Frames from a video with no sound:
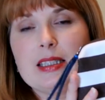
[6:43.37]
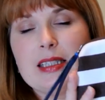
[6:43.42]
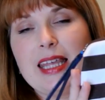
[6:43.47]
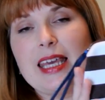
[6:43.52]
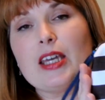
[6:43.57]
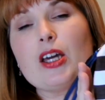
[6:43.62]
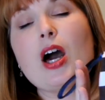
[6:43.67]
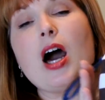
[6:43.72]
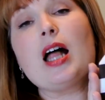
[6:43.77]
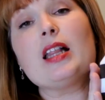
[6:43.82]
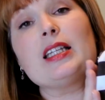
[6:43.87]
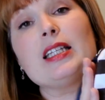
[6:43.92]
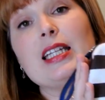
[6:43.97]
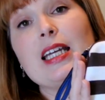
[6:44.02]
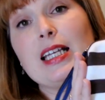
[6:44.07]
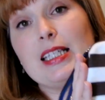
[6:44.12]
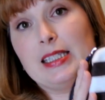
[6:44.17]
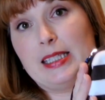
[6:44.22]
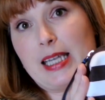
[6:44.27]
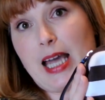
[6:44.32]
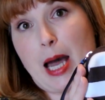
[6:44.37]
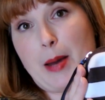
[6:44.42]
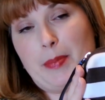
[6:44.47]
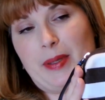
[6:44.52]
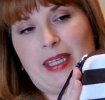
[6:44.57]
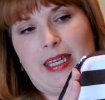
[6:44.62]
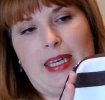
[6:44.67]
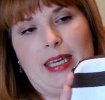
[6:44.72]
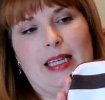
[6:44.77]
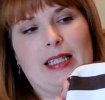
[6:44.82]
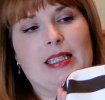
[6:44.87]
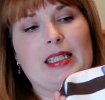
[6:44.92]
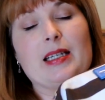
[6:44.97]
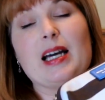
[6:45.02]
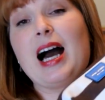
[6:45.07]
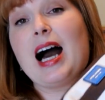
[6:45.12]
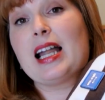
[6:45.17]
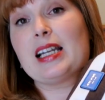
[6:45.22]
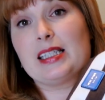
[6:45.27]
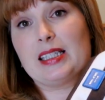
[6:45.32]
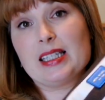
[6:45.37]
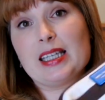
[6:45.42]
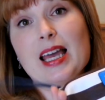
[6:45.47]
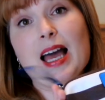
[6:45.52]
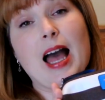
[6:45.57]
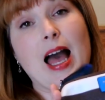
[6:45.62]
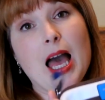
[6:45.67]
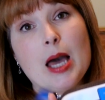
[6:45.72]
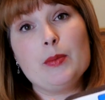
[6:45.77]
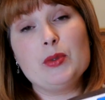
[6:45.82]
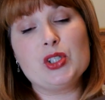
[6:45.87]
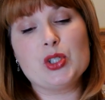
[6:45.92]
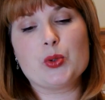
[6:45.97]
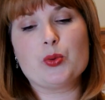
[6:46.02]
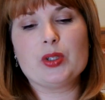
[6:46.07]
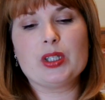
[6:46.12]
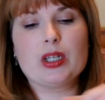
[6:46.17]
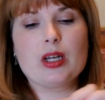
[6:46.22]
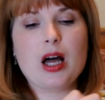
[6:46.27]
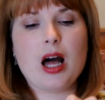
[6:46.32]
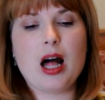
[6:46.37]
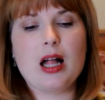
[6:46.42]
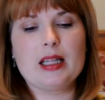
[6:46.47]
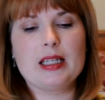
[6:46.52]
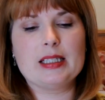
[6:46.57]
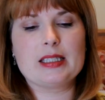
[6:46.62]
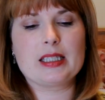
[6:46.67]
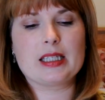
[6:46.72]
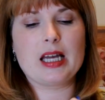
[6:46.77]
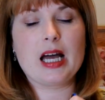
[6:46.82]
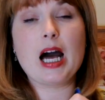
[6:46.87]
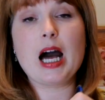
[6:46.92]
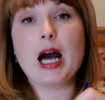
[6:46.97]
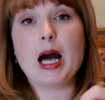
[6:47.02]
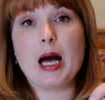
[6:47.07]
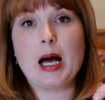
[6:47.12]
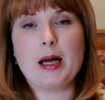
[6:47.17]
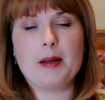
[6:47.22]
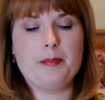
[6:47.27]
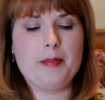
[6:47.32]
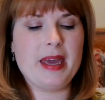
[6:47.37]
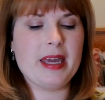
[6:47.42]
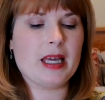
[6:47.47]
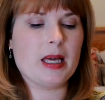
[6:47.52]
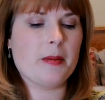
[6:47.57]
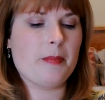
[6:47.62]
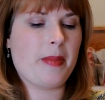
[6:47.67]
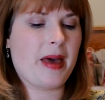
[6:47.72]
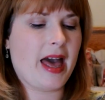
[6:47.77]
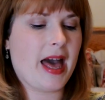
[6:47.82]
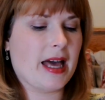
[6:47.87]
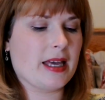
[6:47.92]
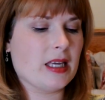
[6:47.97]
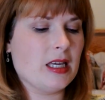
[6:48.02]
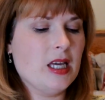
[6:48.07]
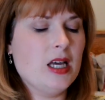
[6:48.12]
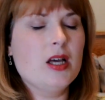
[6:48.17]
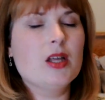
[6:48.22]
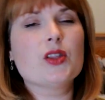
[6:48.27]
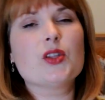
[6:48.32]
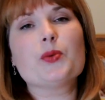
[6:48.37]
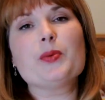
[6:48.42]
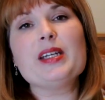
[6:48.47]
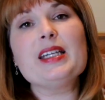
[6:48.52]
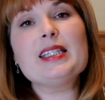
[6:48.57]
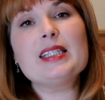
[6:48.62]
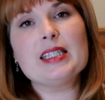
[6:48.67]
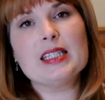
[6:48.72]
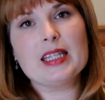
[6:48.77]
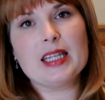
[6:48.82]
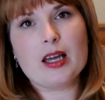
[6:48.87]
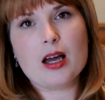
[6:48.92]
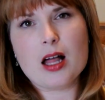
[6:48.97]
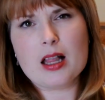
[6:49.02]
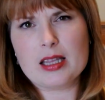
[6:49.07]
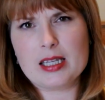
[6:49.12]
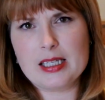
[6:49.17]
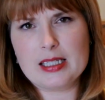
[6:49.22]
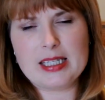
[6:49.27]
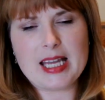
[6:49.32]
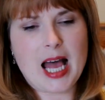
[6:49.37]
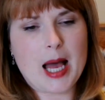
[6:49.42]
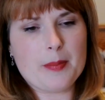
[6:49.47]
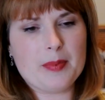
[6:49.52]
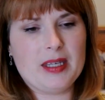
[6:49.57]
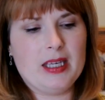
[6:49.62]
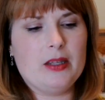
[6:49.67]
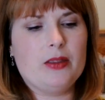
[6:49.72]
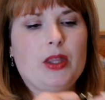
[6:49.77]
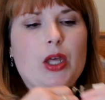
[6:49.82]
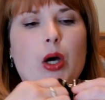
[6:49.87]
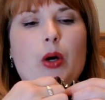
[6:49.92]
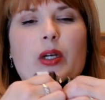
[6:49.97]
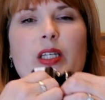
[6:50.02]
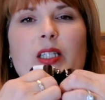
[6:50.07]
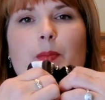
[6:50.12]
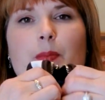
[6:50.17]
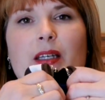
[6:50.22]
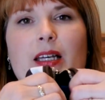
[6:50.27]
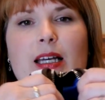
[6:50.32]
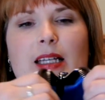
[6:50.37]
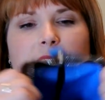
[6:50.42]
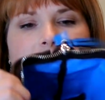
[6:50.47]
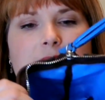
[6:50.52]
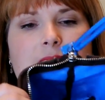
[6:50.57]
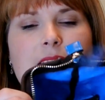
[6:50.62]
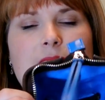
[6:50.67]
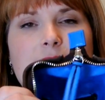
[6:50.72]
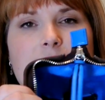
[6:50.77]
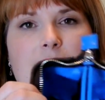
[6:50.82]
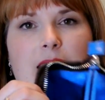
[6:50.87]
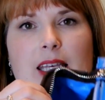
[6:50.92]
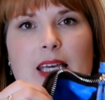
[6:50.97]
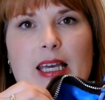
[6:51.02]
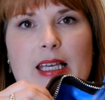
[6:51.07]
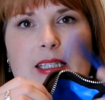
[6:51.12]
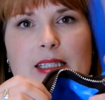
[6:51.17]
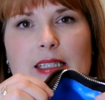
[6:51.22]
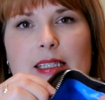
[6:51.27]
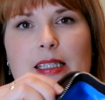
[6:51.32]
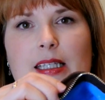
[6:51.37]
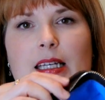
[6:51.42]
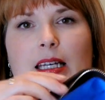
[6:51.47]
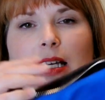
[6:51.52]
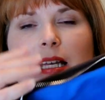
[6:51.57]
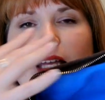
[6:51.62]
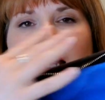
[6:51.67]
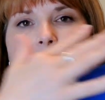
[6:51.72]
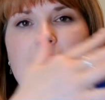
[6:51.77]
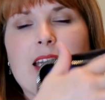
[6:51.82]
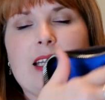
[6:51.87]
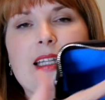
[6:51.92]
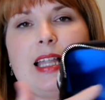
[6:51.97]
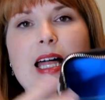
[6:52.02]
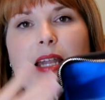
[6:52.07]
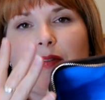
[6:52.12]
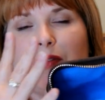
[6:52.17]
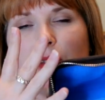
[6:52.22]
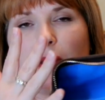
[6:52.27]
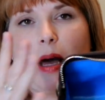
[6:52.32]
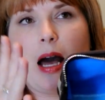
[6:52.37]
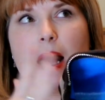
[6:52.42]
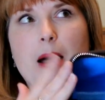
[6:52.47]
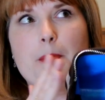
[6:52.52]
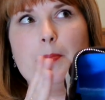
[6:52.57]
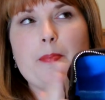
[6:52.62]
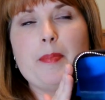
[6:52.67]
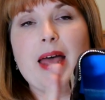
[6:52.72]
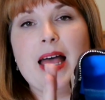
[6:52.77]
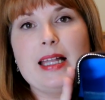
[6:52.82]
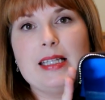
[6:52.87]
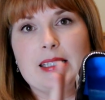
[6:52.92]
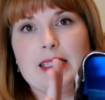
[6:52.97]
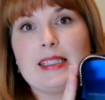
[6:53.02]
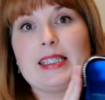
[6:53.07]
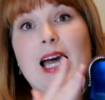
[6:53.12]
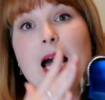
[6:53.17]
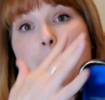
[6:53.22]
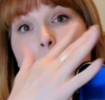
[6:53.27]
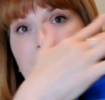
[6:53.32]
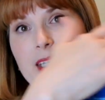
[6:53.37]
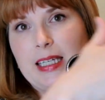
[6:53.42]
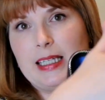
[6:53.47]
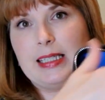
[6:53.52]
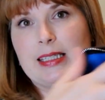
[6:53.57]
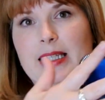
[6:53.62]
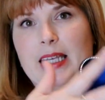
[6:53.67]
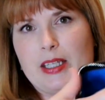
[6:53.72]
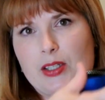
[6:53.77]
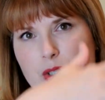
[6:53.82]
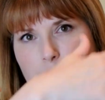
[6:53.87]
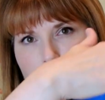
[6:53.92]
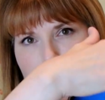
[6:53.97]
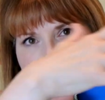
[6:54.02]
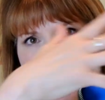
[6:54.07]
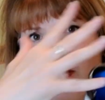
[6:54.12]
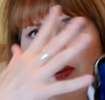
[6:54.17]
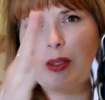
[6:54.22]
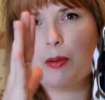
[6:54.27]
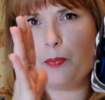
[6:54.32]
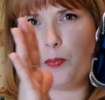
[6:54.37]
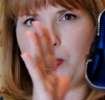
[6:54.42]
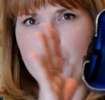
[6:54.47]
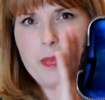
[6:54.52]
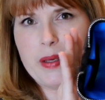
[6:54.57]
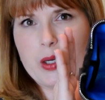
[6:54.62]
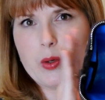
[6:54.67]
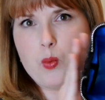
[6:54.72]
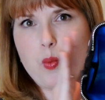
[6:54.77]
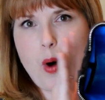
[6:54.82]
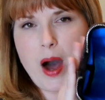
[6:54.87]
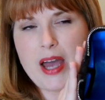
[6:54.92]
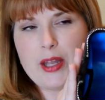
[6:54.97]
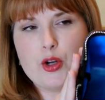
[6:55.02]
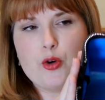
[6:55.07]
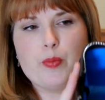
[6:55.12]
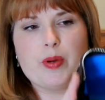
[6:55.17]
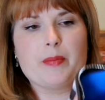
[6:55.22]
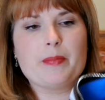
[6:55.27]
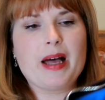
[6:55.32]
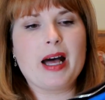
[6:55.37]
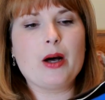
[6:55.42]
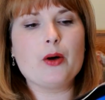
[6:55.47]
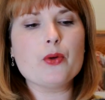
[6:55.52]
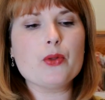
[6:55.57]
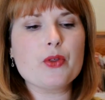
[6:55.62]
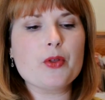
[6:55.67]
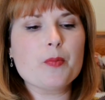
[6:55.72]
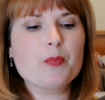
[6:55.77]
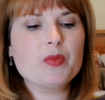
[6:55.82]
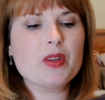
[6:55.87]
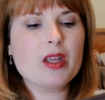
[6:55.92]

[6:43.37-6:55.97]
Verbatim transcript: they call it a dop kit. Honestly, I would just really call it a makeup bag. The reason that they call it a dop kit, though, is because it does this. And a lot of uh, men's dop kits, they do that, the big wide open mouth.